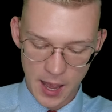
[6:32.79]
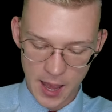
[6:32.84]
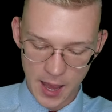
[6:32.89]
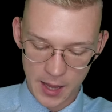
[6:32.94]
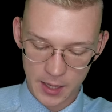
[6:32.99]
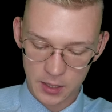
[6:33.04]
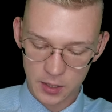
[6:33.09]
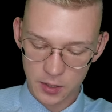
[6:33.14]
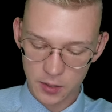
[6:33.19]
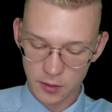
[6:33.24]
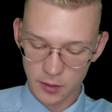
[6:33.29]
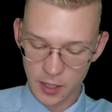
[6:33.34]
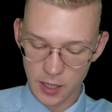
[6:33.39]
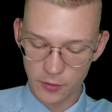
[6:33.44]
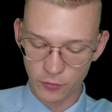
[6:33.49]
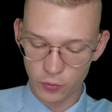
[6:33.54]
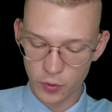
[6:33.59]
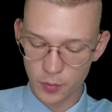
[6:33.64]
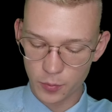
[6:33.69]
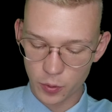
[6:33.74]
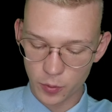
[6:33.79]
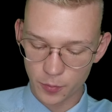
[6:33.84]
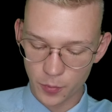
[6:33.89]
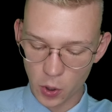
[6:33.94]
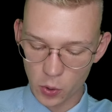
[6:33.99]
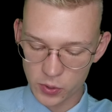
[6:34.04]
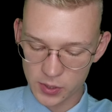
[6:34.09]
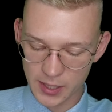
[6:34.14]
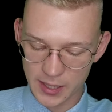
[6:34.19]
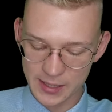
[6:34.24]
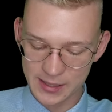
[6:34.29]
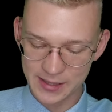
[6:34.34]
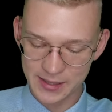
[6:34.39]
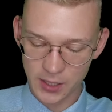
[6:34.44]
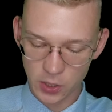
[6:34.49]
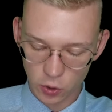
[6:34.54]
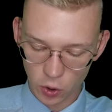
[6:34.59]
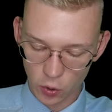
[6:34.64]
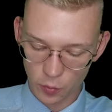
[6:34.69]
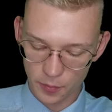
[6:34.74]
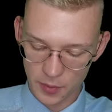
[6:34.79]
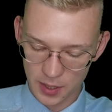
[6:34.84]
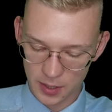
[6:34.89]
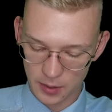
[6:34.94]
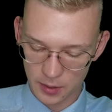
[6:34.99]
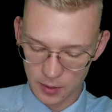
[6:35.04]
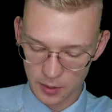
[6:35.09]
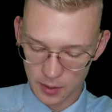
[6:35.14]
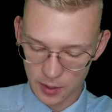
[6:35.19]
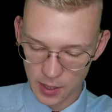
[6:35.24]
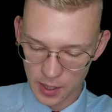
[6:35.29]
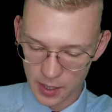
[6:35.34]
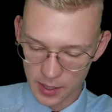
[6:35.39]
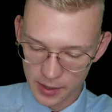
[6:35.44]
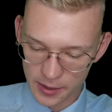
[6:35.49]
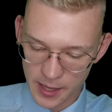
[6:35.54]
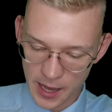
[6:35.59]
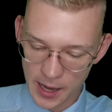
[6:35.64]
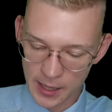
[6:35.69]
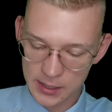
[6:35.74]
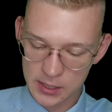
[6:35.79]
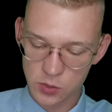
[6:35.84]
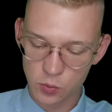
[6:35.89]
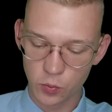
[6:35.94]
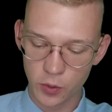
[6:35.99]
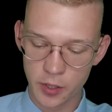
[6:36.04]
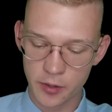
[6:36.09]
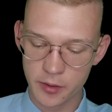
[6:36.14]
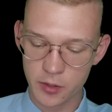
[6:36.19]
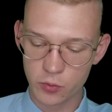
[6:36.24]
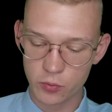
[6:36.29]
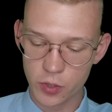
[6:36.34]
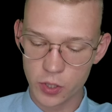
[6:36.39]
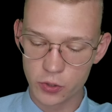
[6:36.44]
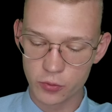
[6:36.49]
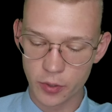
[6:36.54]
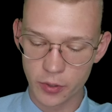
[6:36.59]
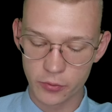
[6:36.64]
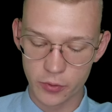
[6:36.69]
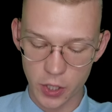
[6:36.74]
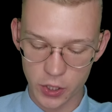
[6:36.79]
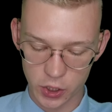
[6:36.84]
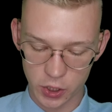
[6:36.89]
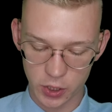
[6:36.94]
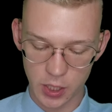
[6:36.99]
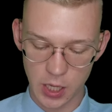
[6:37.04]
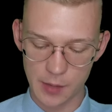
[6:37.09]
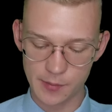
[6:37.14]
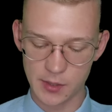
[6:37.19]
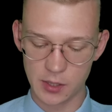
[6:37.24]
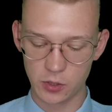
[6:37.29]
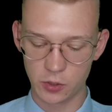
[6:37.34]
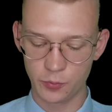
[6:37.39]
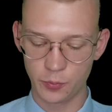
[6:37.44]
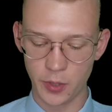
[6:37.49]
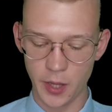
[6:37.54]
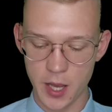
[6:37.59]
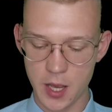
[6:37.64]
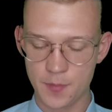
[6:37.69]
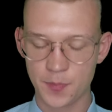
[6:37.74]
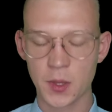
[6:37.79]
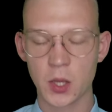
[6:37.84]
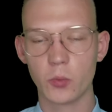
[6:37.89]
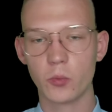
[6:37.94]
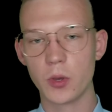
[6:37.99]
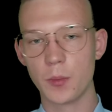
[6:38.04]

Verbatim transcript: And if we propose a zero mean, that's where the ridge regression comes into play.